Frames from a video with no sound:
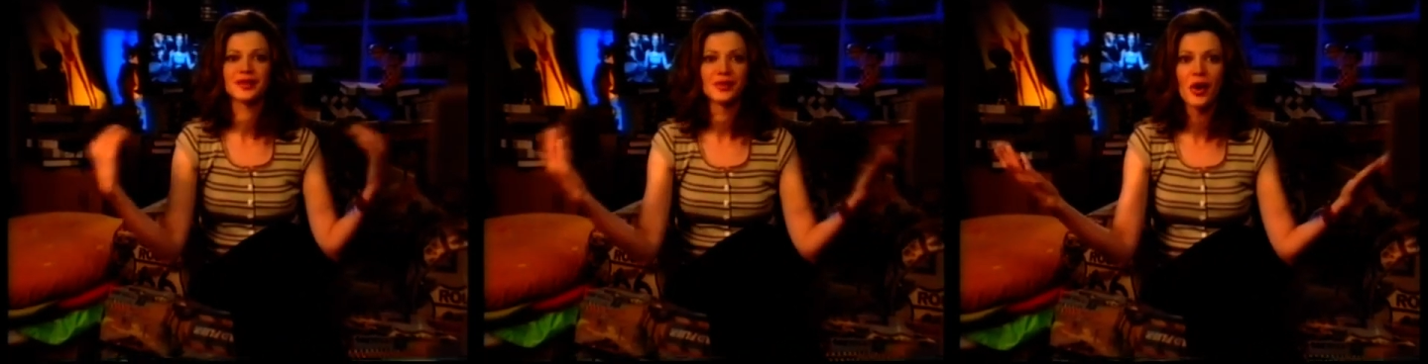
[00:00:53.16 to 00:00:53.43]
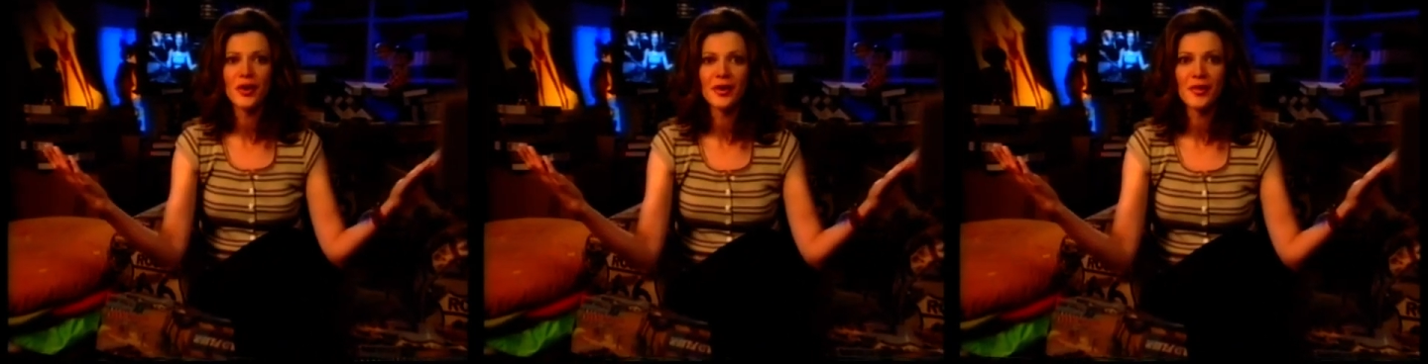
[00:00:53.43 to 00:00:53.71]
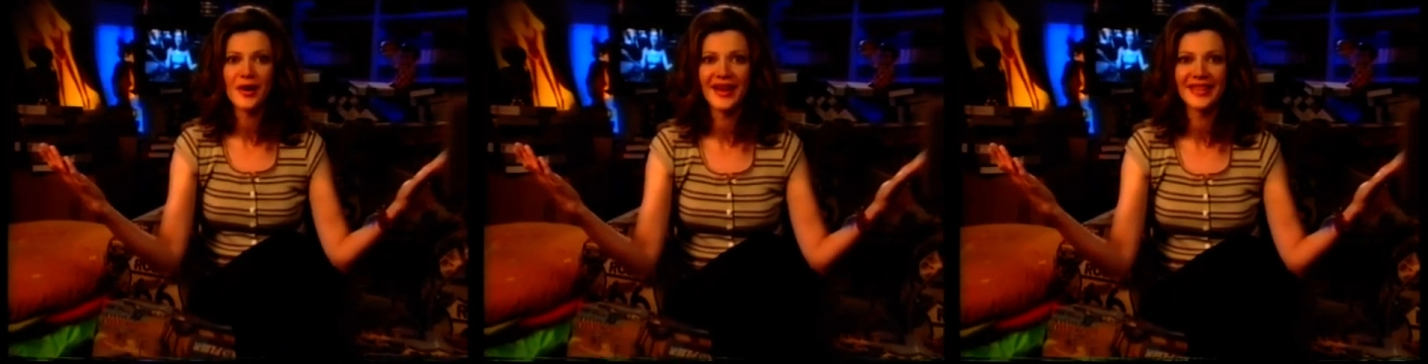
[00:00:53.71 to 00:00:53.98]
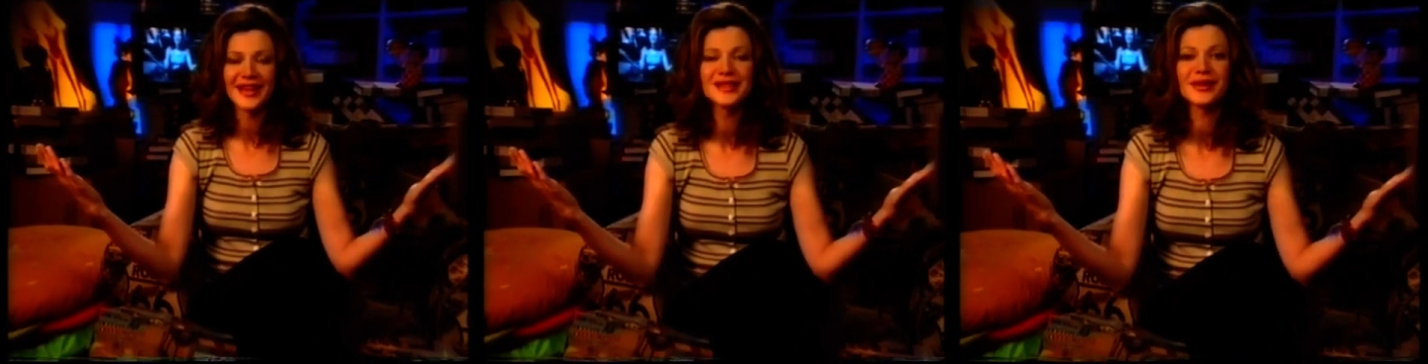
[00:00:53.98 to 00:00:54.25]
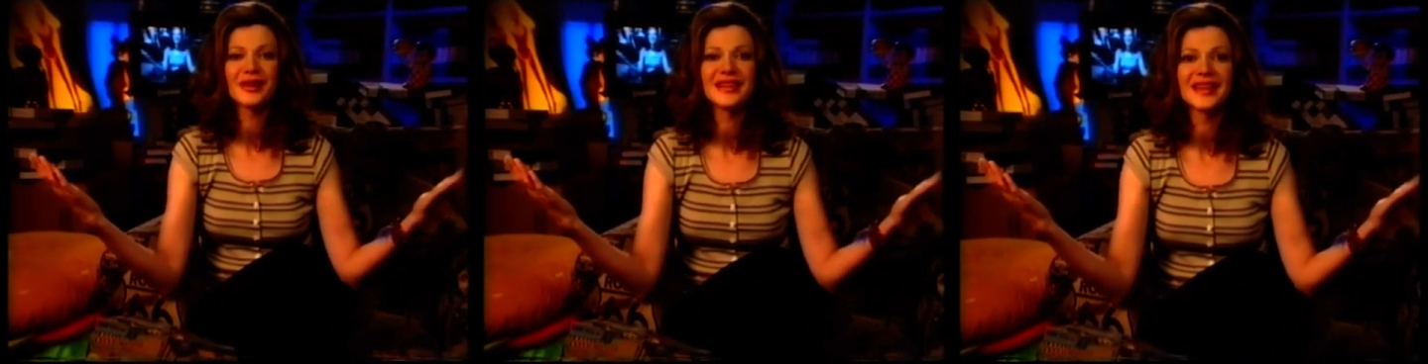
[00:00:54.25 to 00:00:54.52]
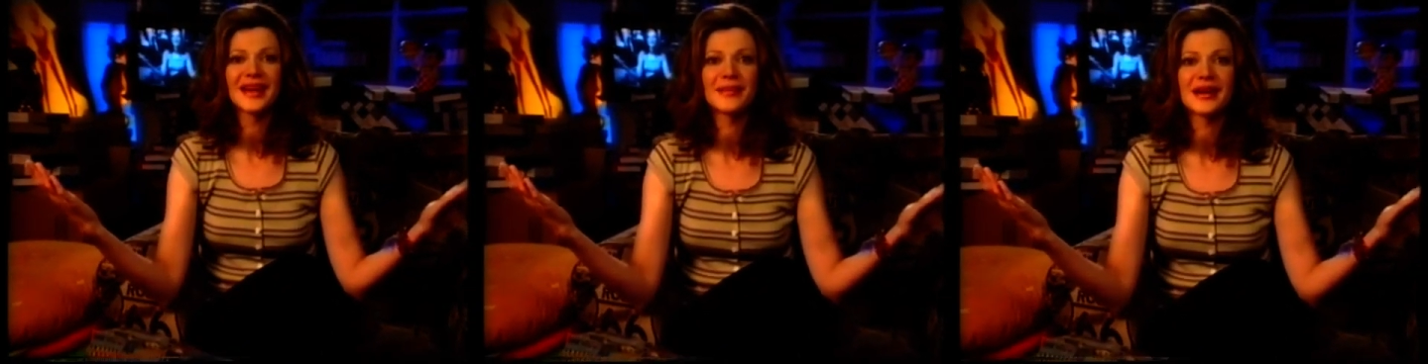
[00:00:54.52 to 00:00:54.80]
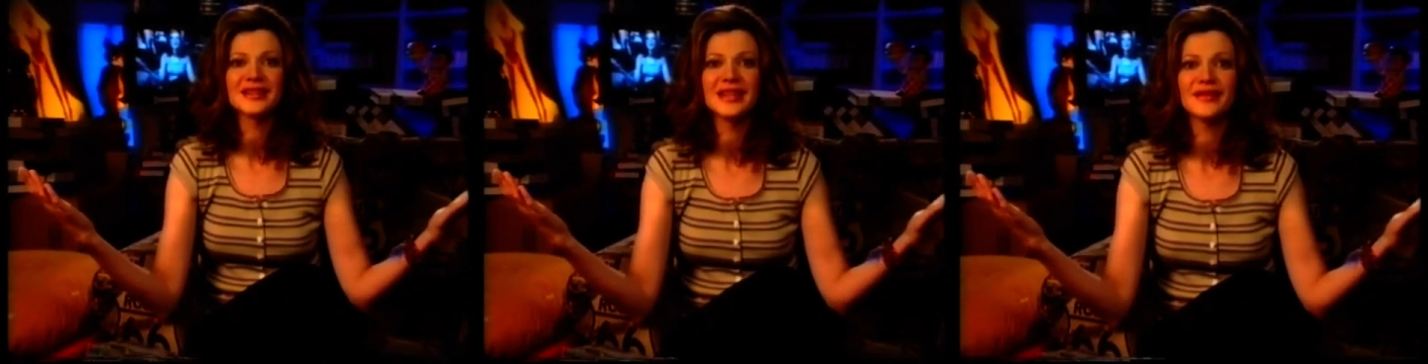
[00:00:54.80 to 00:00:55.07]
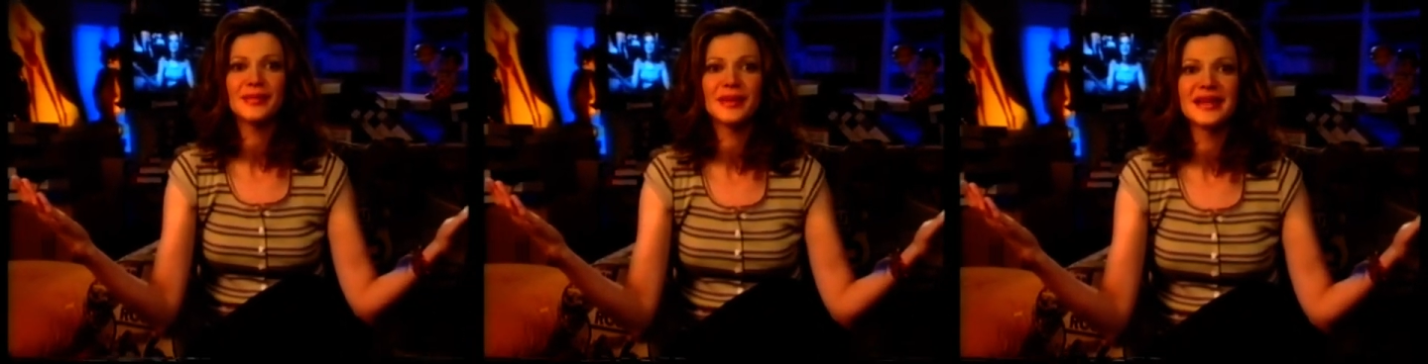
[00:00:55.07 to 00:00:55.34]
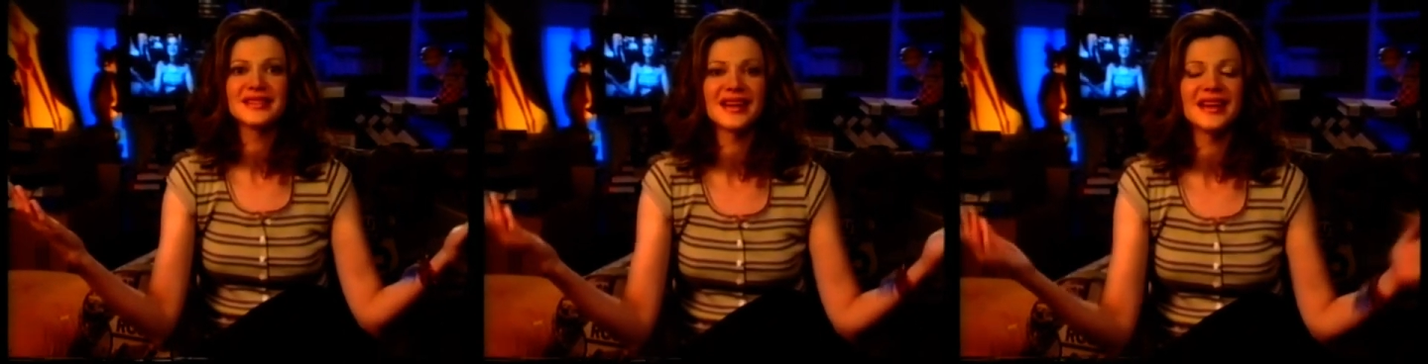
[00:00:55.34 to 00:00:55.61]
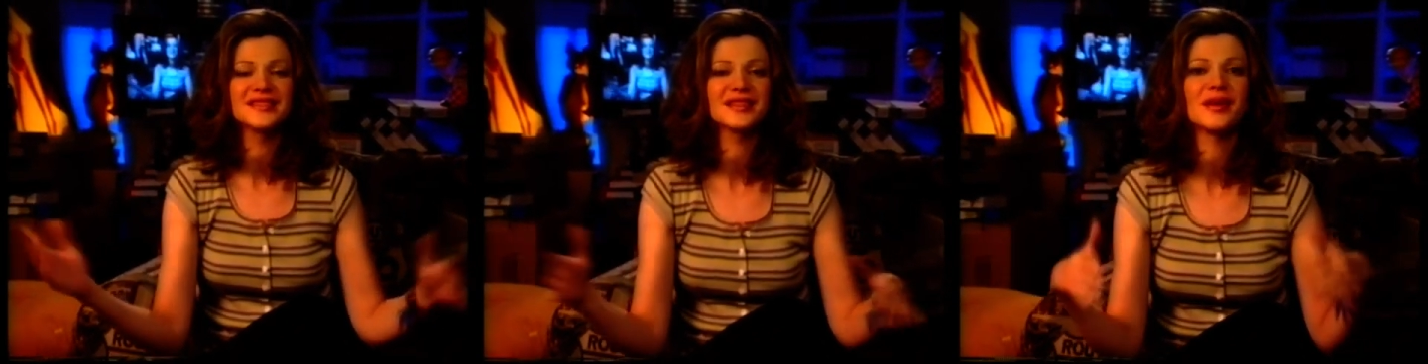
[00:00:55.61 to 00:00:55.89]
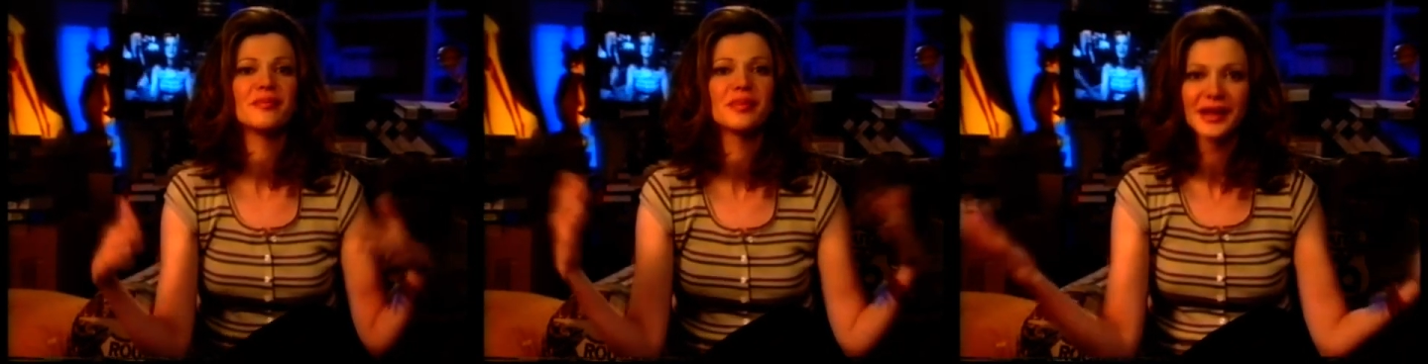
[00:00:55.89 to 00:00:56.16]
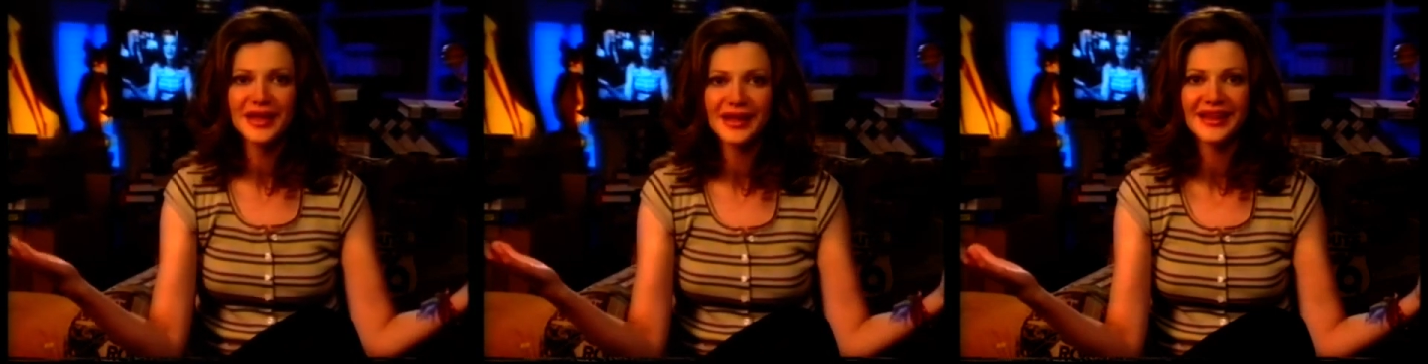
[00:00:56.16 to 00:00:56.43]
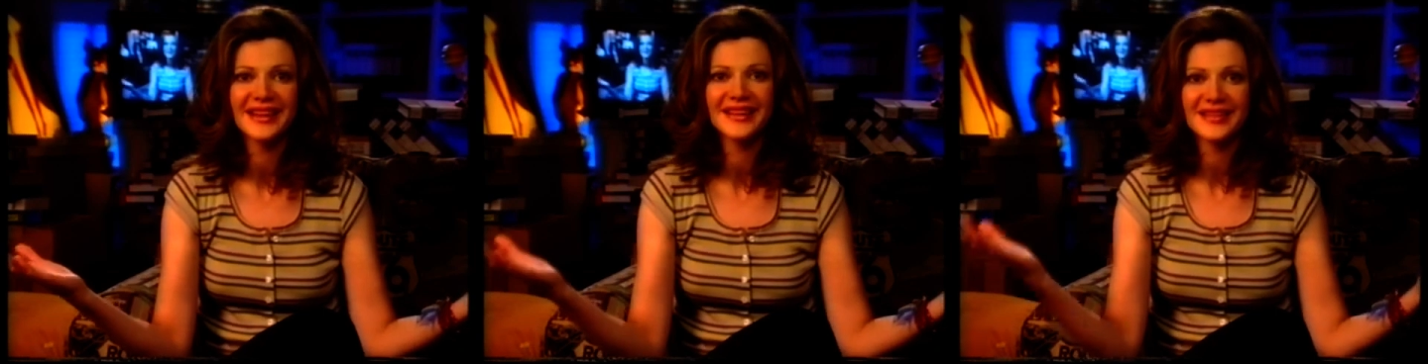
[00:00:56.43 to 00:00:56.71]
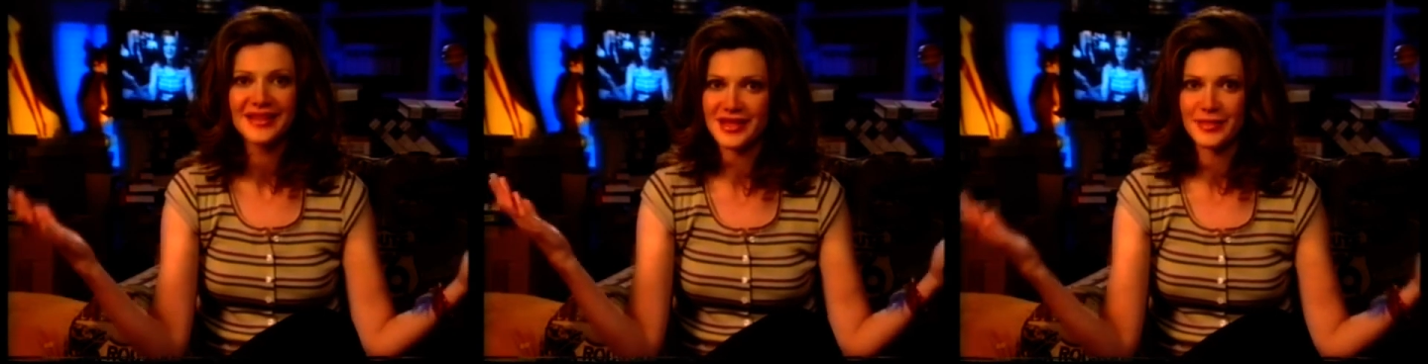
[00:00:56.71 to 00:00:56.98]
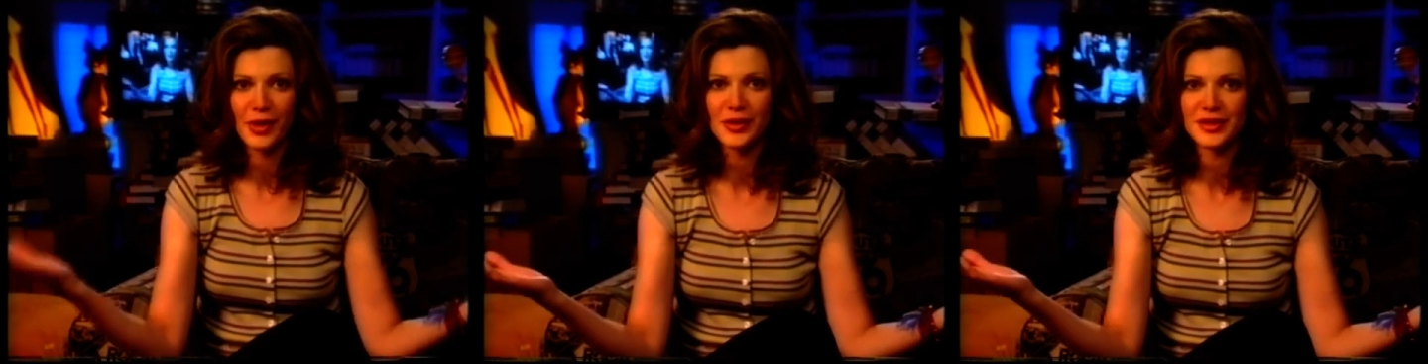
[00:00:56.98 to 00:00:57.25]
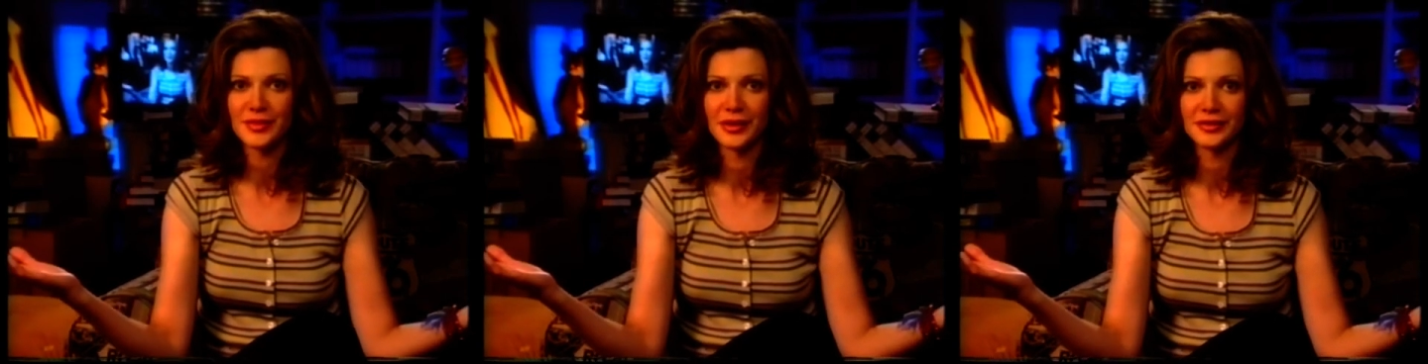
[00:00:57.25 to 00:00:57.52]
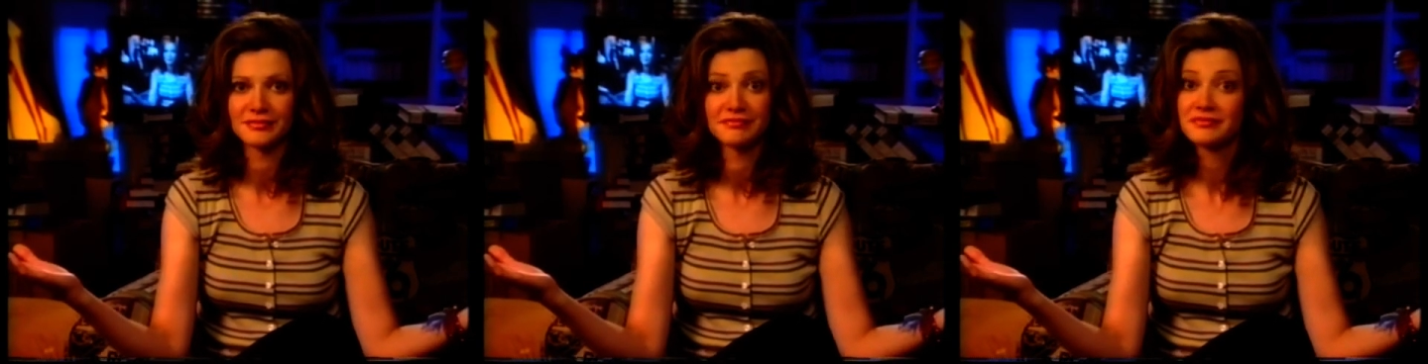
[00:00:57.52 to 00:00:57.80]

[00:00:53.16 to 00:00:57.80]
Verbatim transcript: throw it away. That's the great thing about TV Pizza, it's completely disposable.